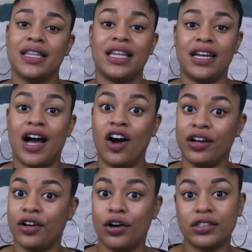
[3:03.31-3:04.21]
Then
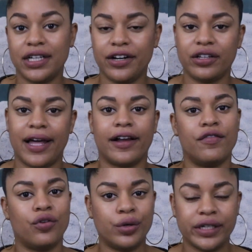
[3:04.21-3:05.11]
on a gold digger, like,
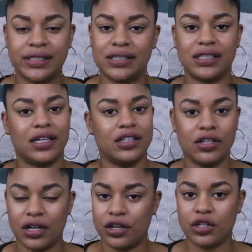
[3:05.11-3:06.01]
of course,
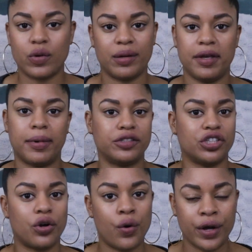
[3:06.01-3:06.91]
you know, you want to be about
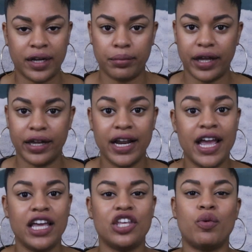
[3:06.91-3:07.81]
your coin, but
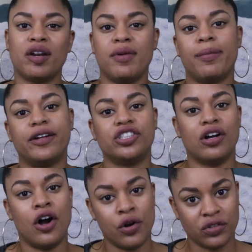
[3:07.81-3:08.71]
you want to be about
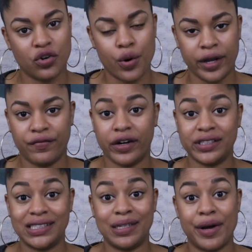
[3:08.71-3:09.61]
your own coin
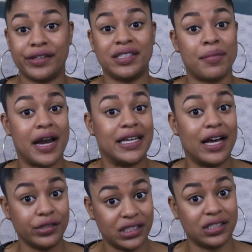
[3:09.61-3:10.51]
versus about somebody
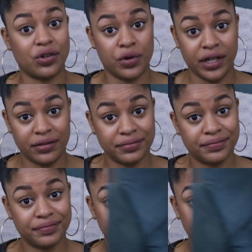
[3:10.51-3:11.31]
else's coin.